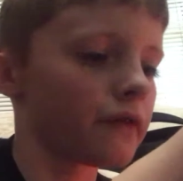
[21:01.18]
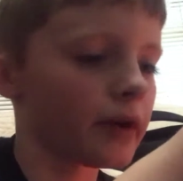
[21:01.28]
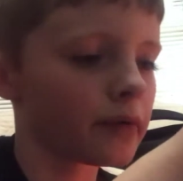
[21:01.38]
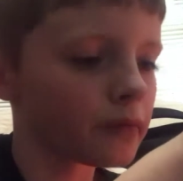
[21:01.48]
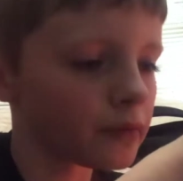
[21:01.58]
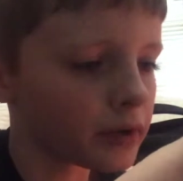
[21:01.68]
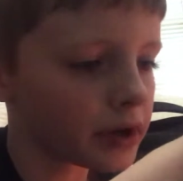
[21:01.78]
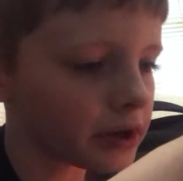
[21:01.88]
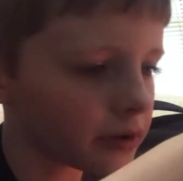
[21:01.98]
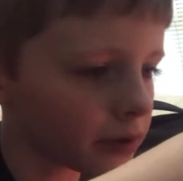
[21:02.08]
I
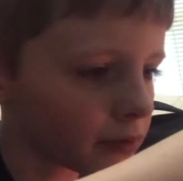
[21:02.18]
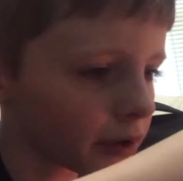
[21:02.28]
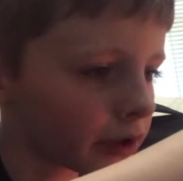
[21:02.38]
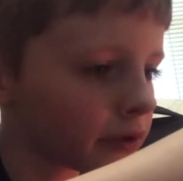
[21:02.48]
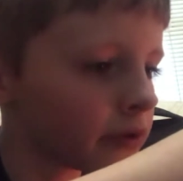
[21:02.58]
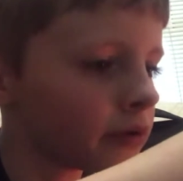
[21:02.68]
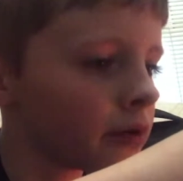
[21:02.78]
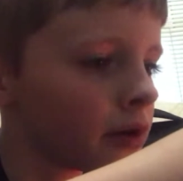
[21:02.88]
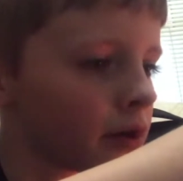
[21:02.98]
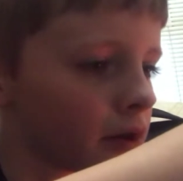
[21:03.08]
really wanted to,
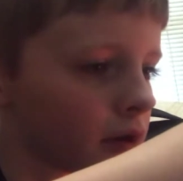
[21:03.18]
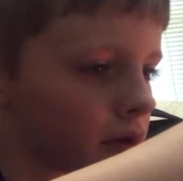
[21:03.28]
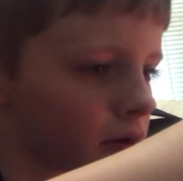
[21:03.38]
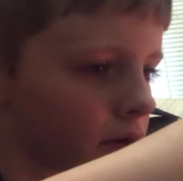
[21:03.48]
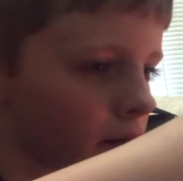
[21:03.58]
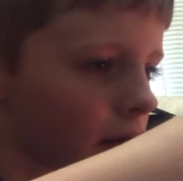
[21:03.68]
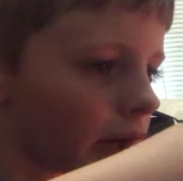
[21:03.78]
I